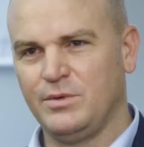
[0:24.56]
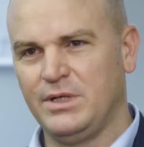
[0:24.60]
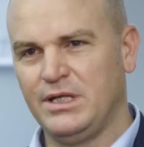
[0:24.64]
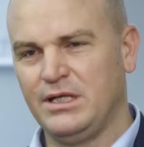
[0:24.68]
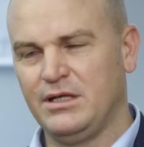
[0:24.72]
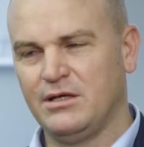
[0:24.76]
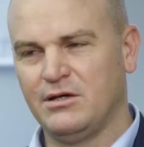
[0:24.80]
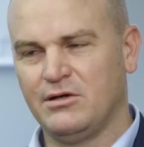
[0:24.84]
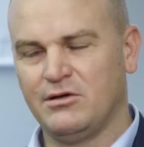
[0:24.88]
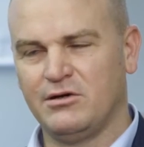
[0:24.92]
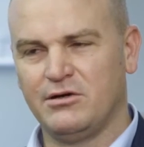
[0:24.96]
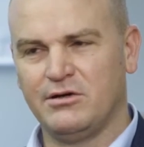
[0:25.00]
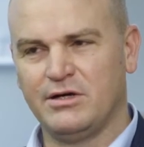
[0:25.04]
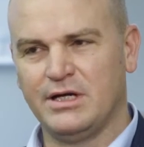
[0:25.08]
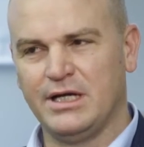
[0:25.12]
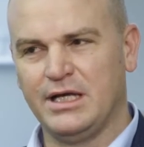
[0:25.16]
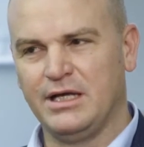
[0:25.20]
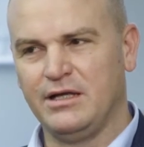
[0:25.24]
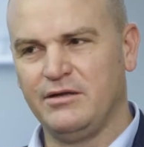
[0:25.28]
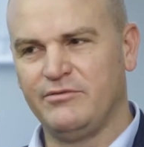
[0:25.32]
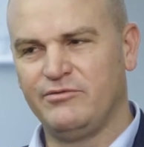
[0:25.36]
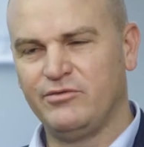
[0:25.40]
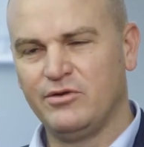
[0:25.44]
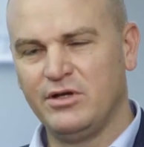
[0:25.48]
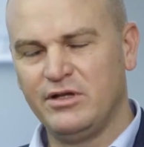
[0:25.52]
we are
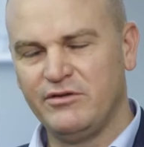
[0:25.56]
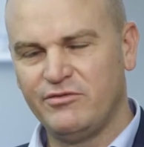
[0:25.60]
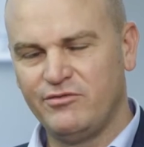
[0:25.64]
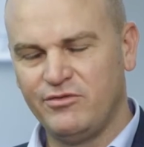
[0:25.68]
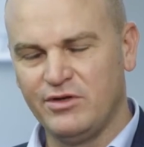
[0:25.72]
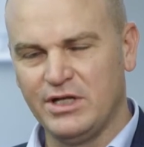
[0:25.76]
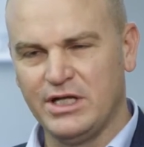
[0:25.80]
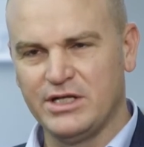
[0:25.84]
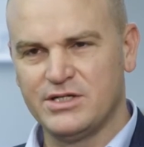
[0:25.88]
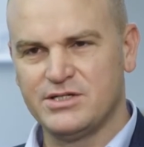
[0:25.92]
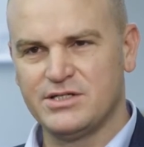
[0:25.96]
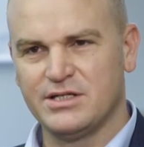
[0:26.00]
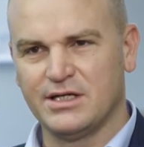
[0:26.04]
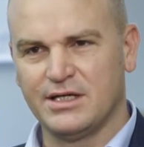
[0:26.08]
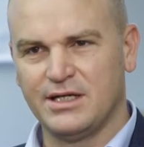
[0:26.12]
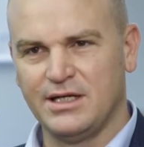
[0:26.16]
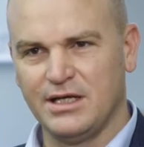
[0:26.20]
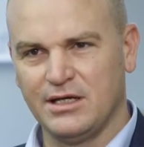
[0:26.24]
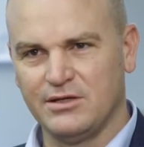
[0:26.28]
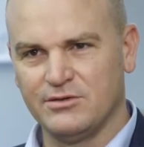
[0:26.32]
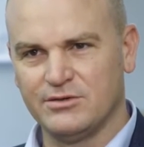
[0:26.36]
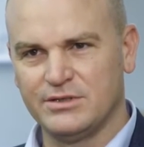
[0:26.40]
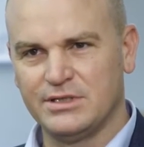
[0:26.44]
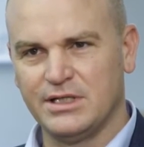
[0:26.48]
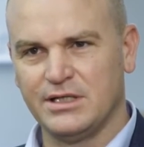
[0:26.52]
a fully fledged
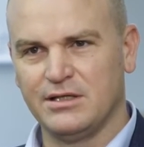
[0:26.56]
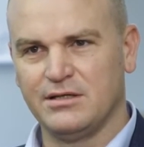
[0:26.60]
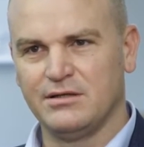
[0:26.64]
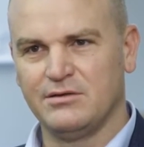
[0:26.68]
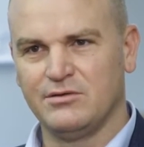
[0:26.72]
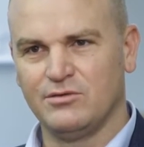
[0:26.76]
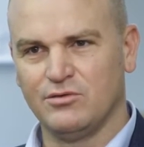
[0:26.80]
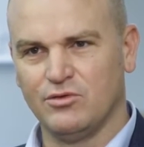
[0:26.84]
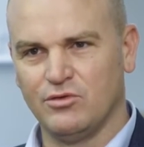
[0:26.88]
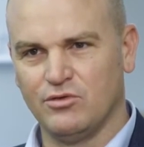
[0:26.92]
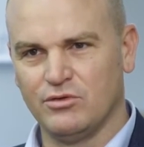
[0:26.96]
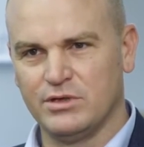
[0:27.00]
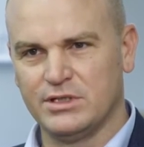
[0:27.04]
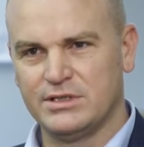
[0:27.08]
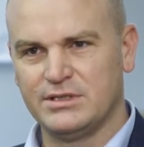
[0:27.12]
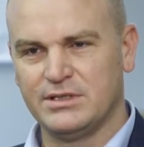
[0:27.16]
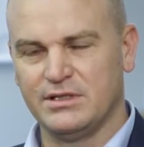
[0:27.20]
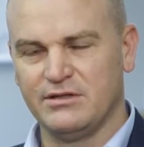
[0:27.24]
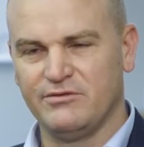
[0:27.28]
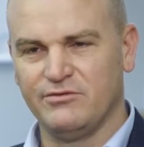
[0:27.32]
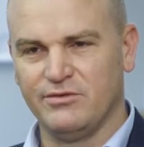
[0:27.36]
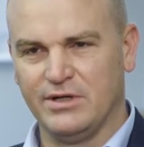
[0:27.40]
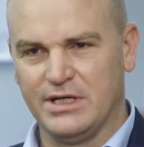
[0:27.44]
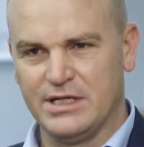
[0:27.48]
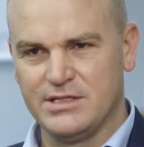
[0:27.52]
accounting, audit
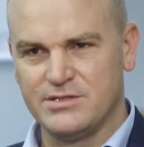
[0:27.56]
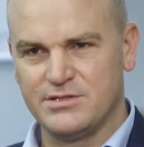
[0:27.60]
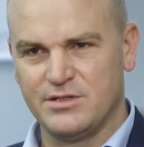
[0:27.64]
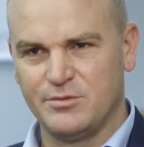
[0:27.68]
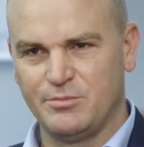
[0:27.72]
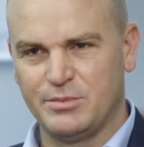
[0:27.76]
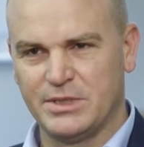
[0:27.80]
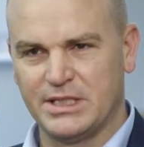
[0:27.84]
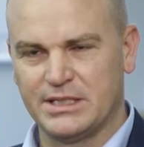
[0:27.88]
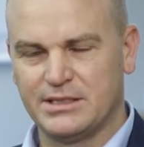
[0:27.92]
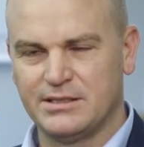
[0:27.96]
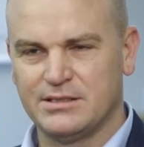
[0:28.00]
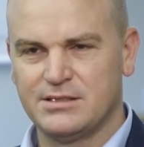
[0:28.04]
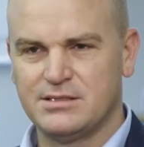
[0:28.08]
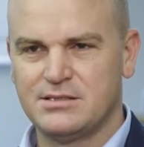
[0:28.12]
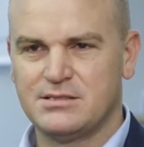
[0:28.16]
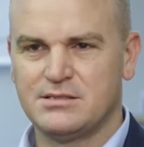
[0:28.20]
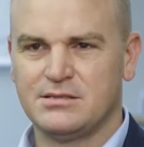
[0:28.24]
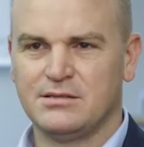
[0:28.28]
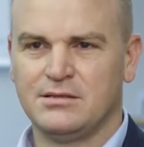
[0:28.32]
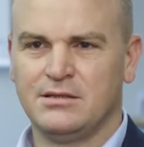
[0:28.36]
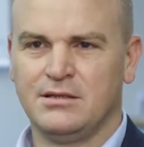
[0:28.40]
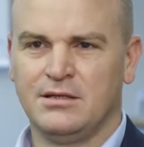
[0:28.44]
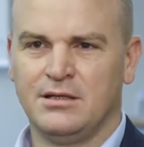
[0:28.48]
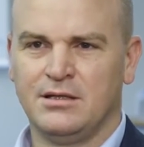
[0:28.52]
and advisory practice.